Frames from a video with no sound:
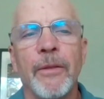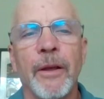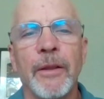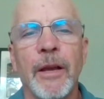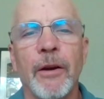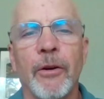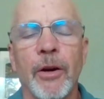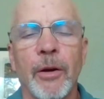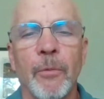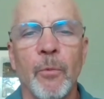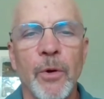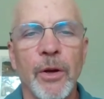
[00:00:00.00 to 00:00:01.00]
then they
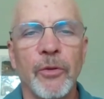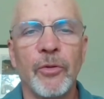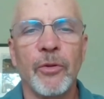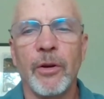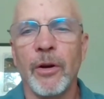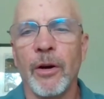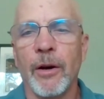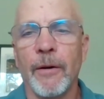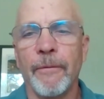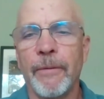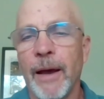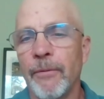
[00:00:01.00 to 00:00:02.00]
are at risk
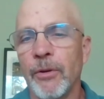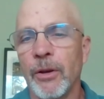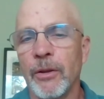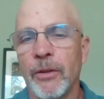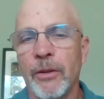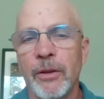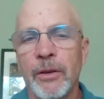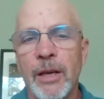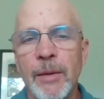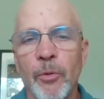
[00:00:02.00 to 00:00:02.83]
of having the